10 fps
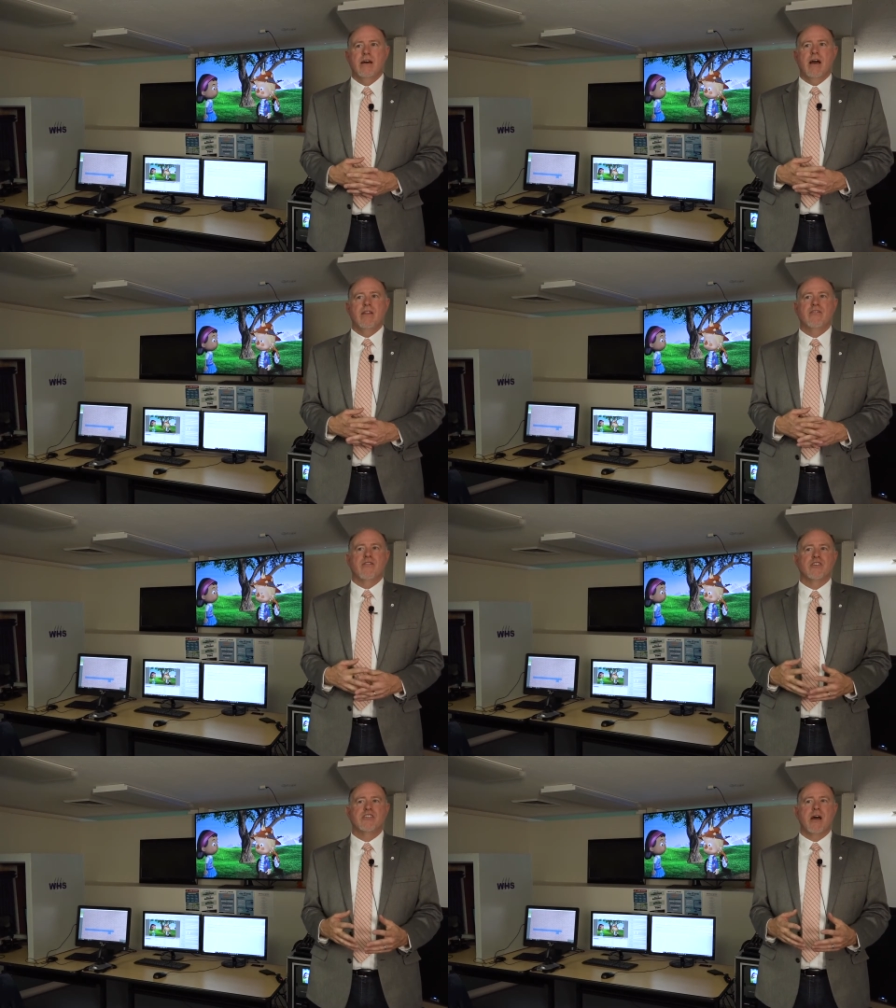And the
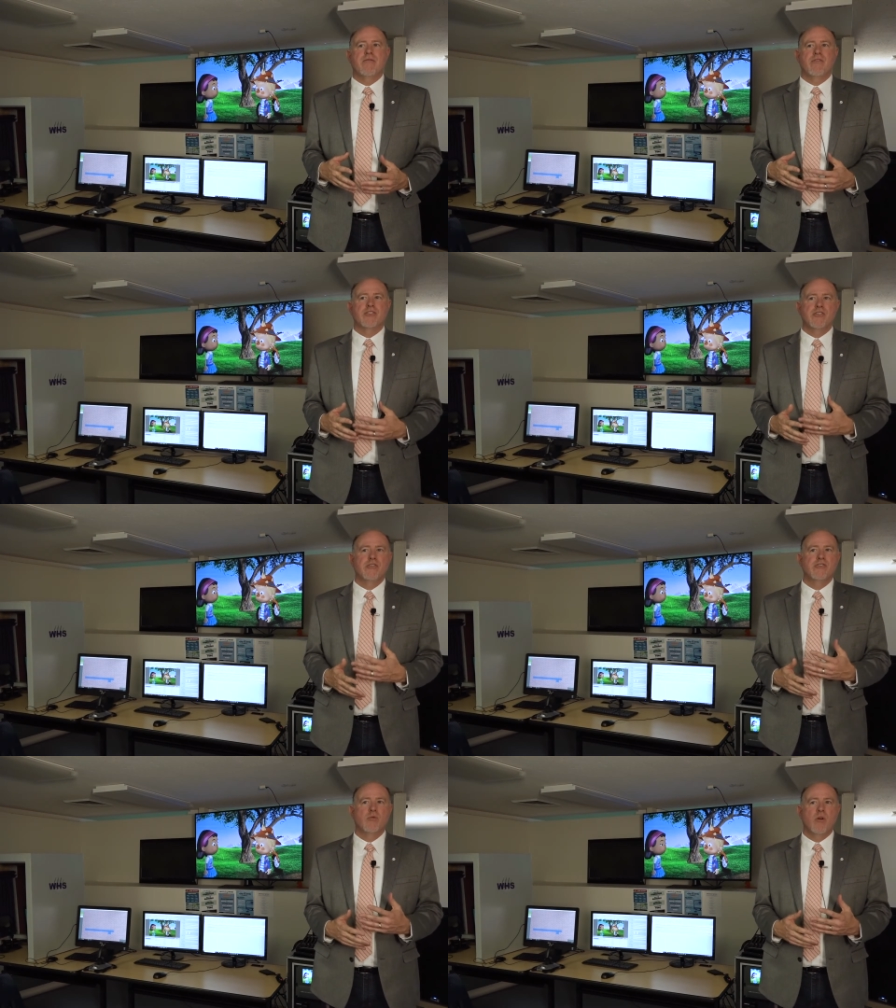first step for
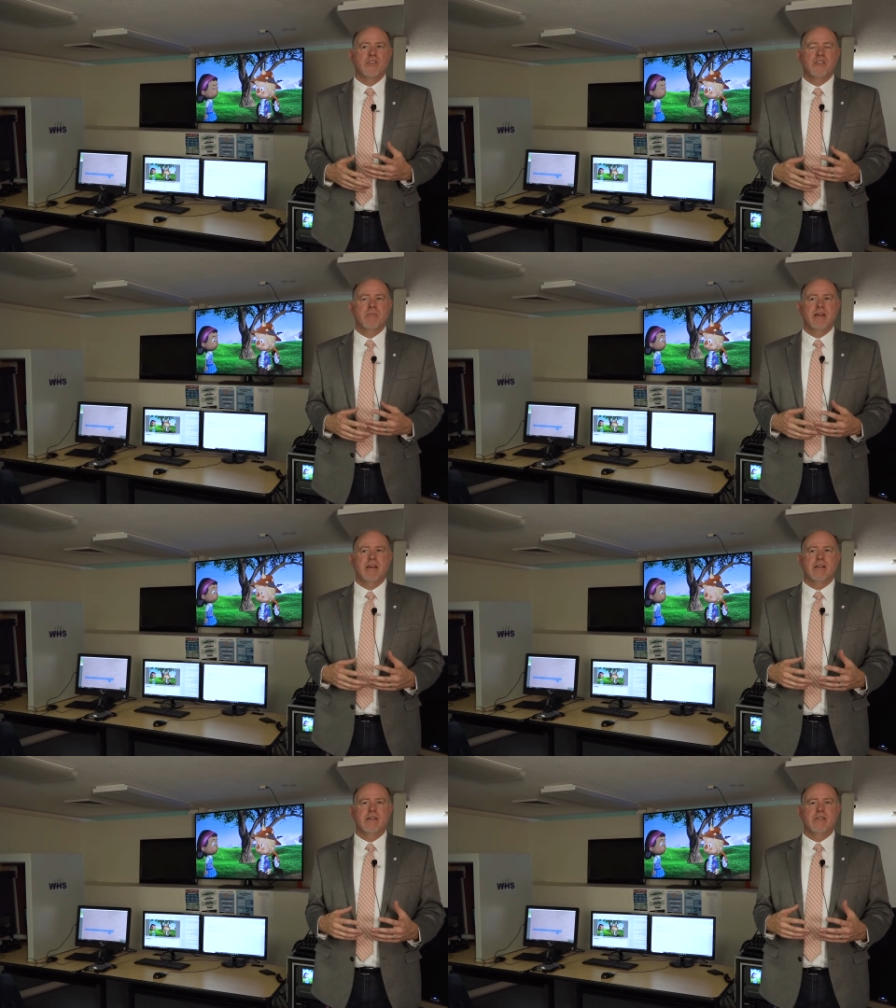students was to
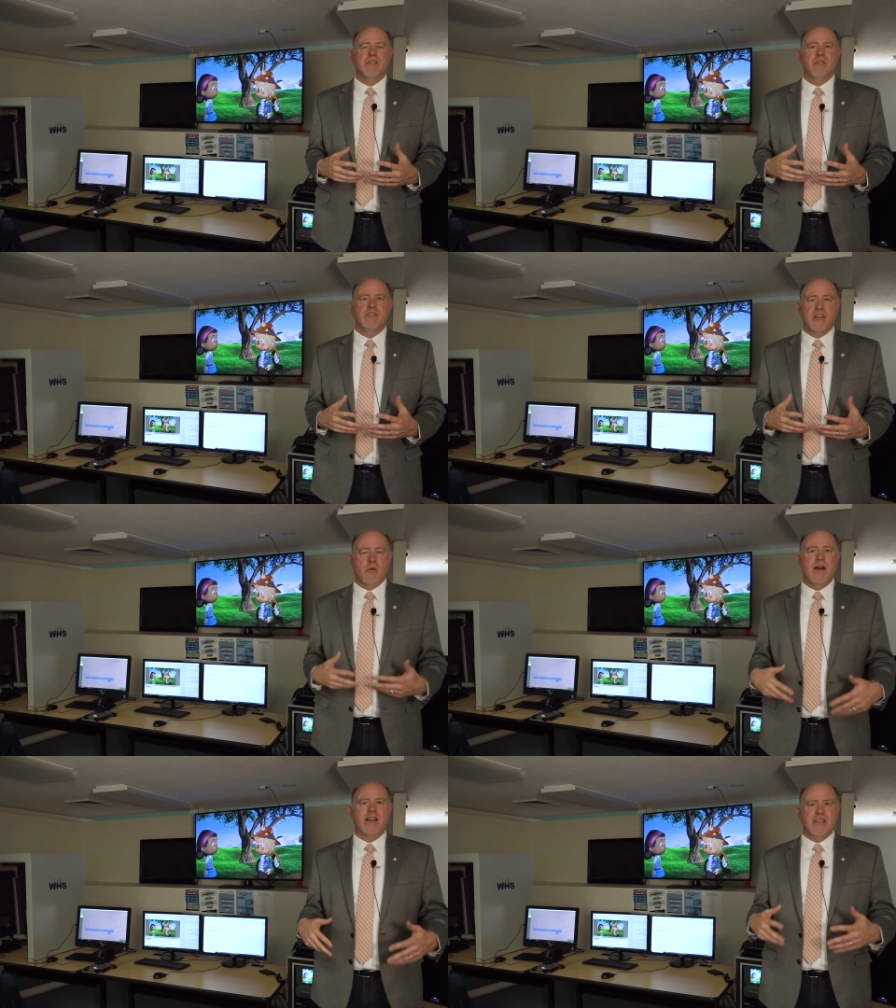begin to sit
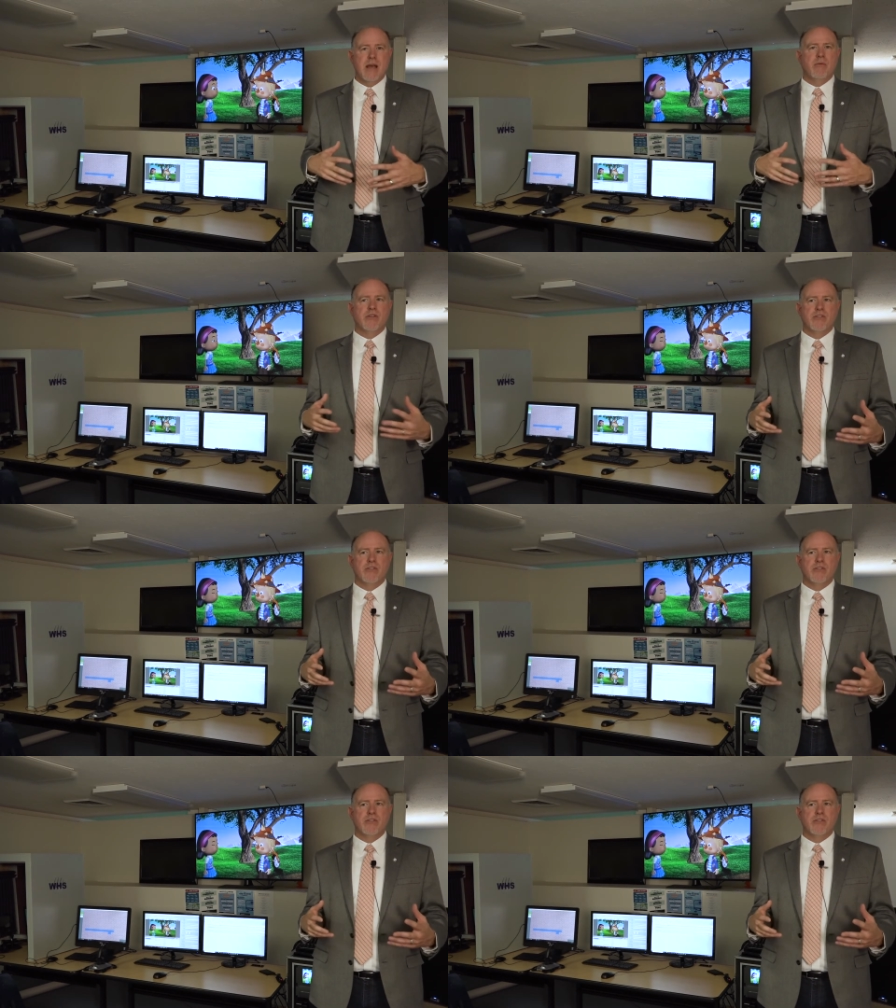around a table